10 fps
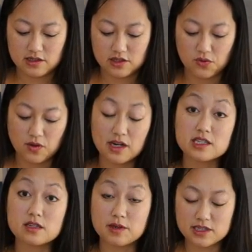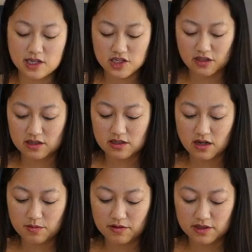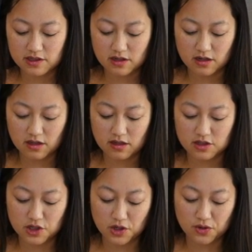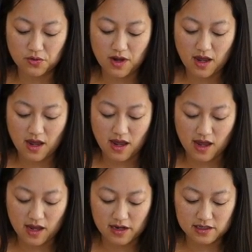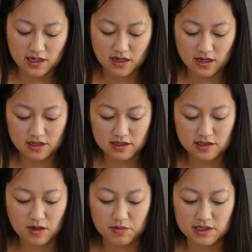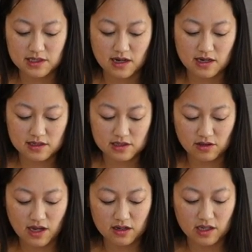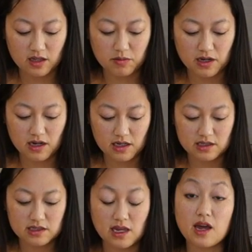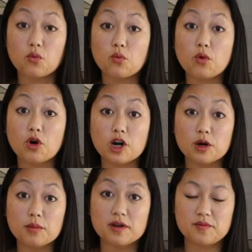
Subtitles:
You want it to be touching the top of the dough and just up the side, so that'll keep it nice and warm.